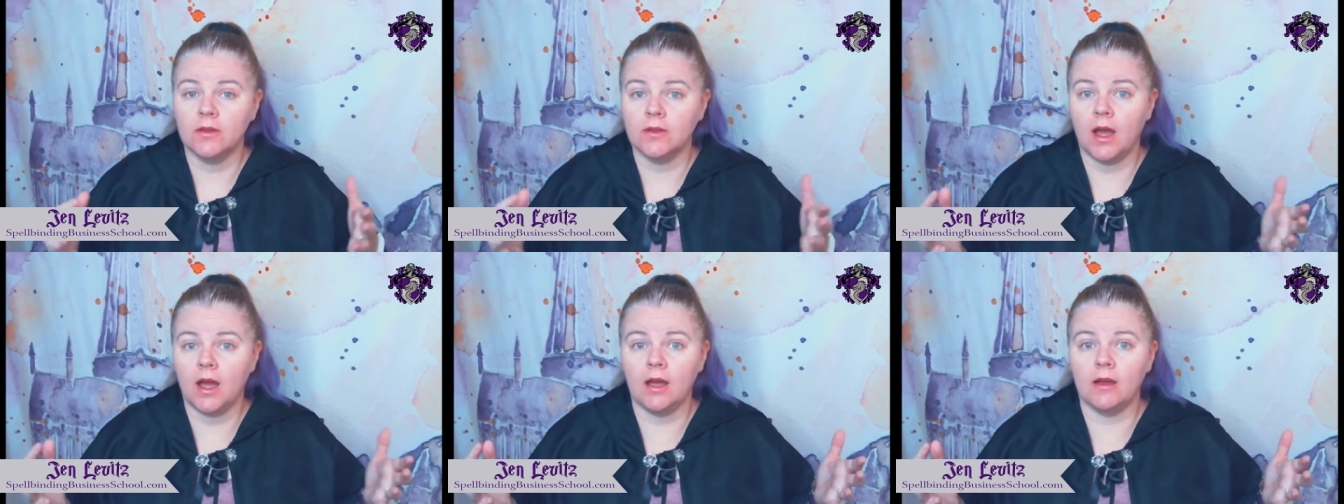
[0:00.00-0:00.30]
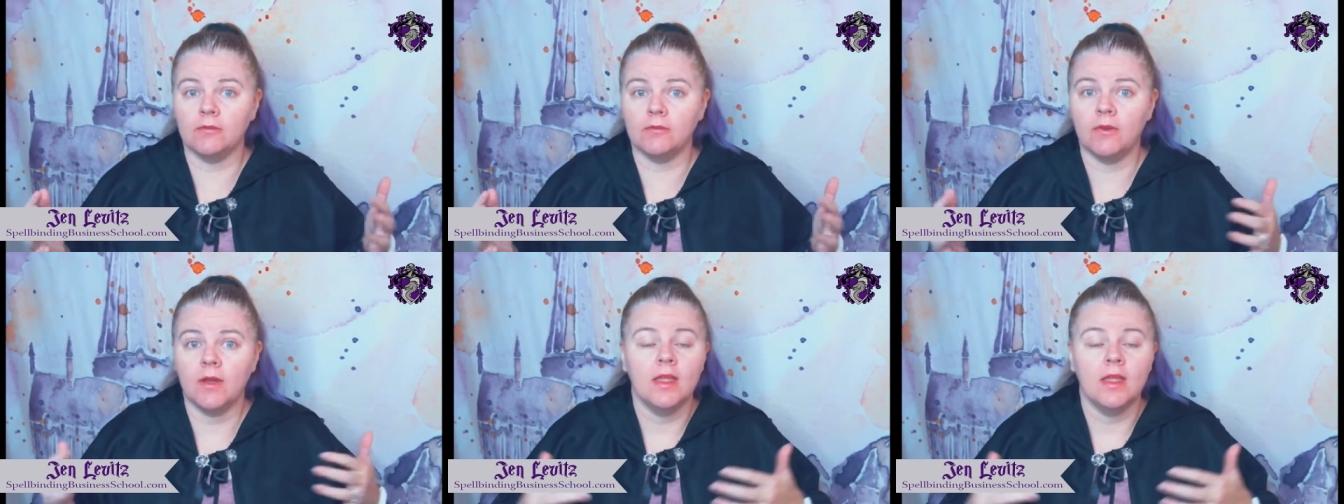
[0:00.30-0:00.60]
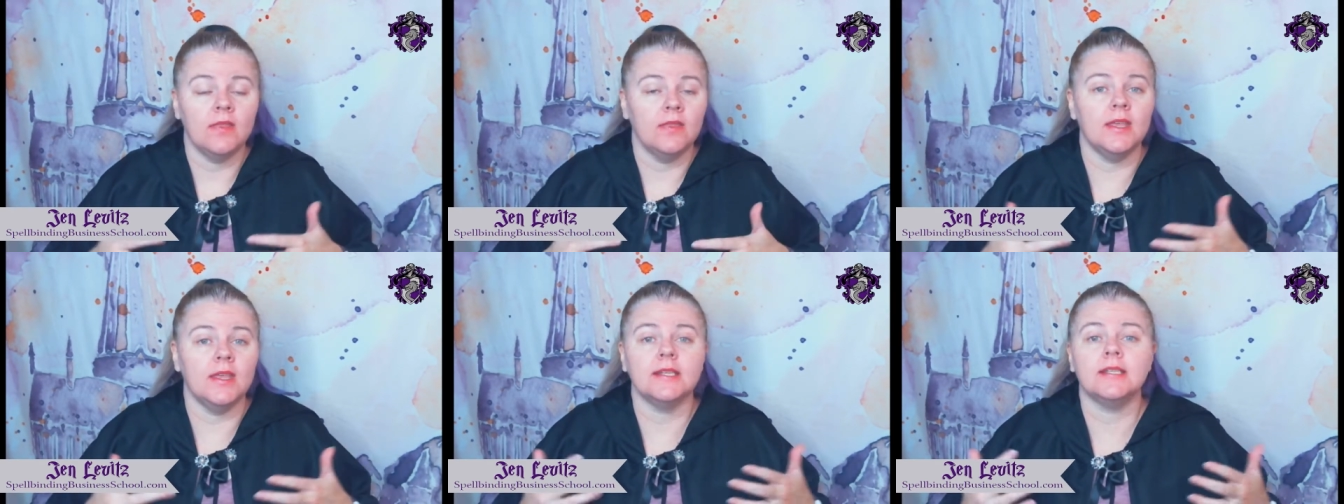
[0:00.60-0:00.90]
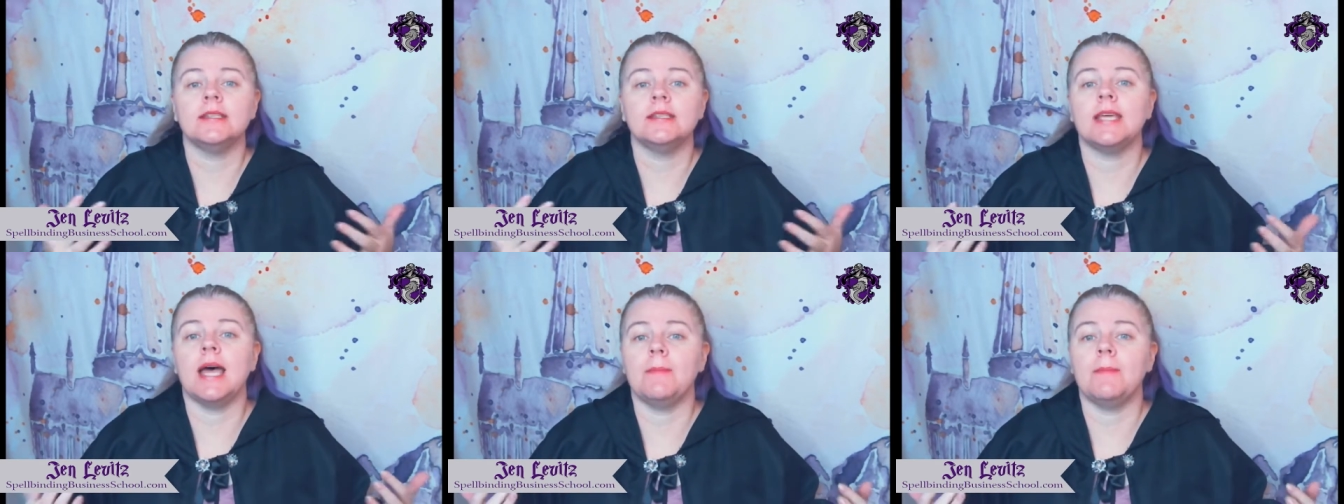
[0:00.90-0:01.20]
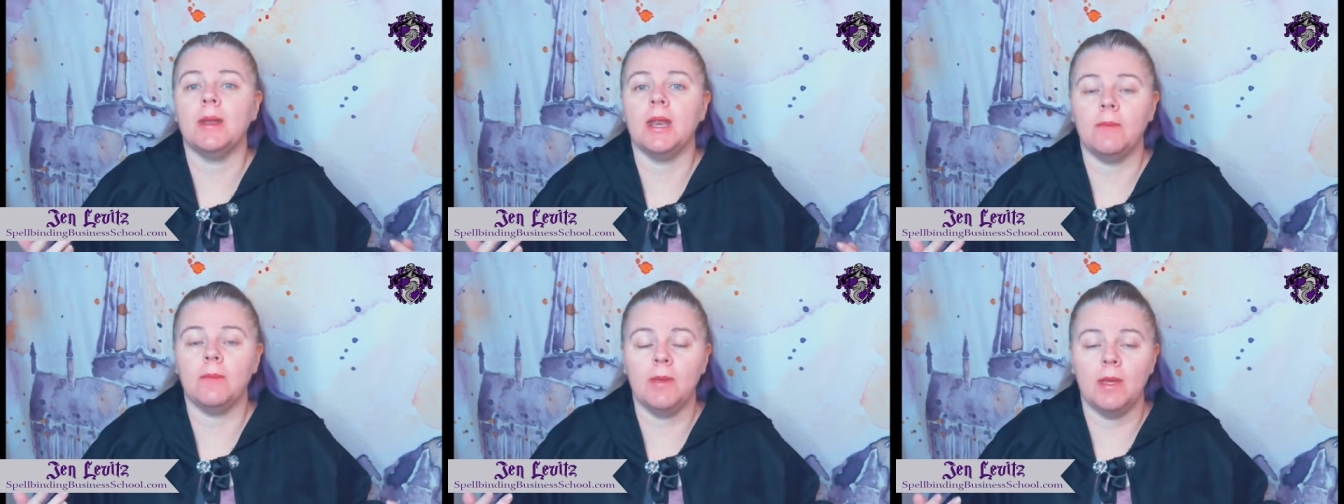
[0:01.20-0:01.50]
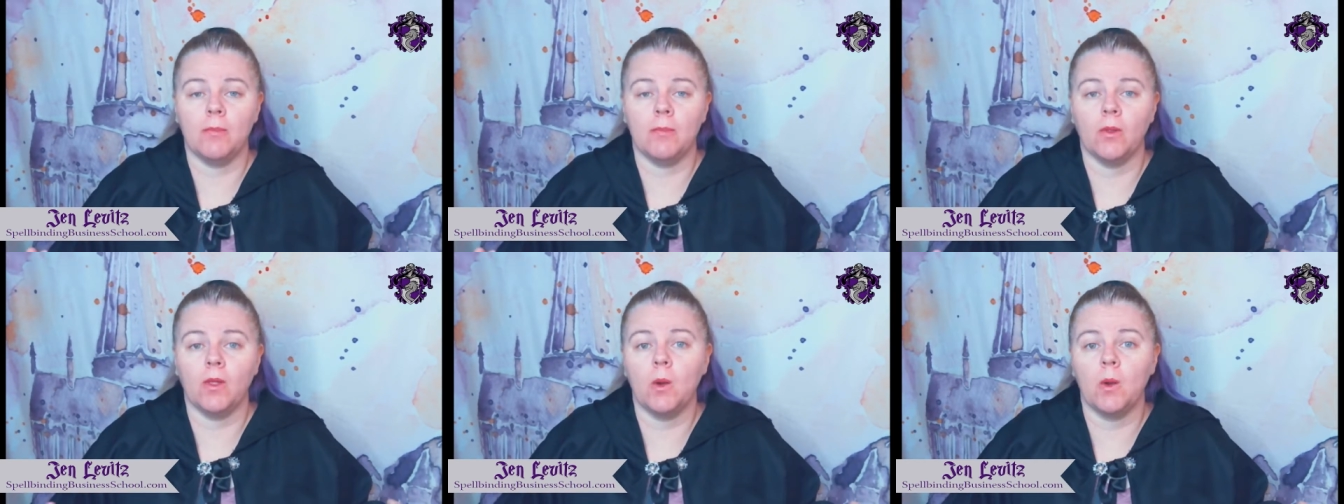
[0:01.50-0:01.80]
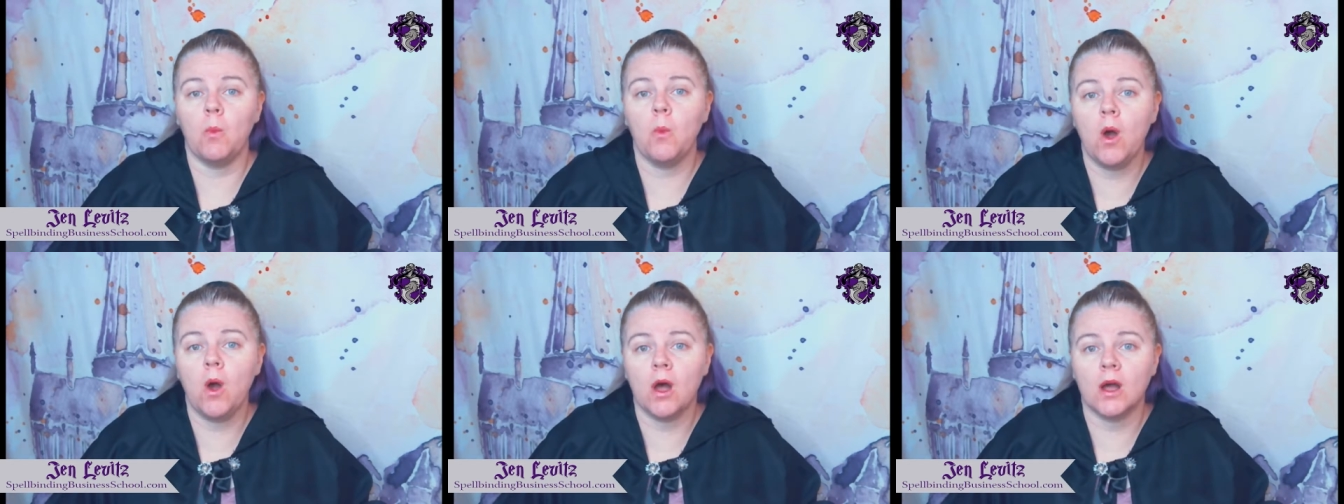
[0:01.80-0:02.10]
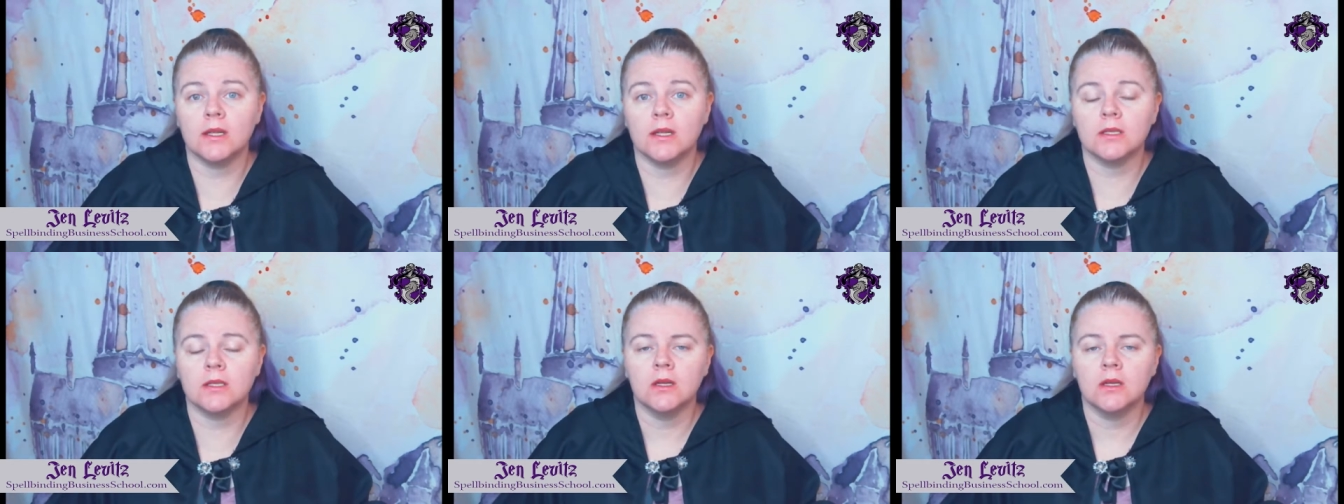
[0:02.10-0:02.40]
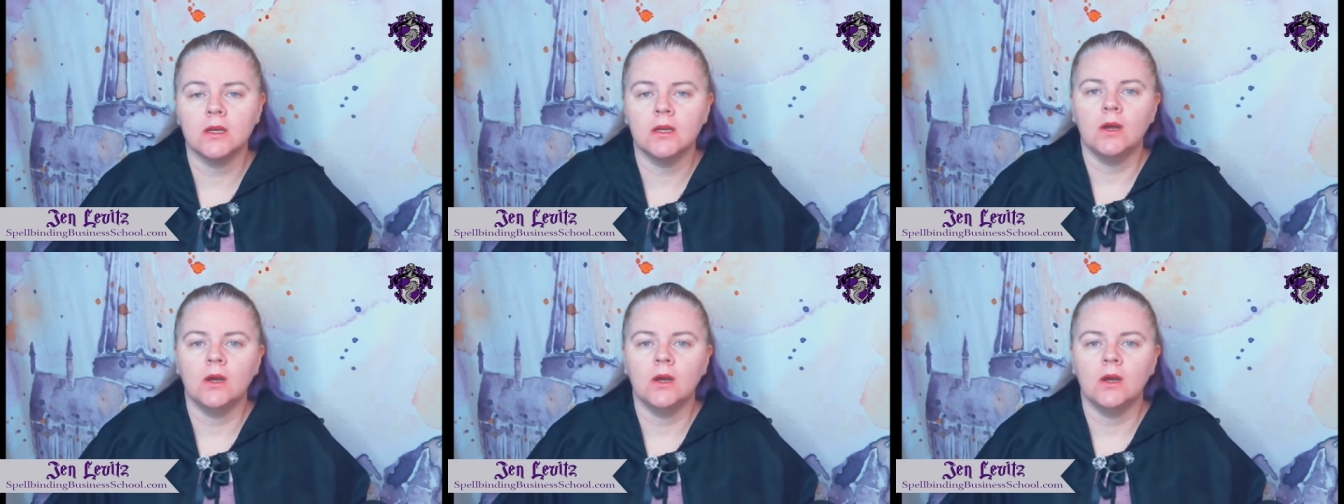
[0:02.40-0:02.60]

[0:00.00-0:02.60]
of this is how many people I want.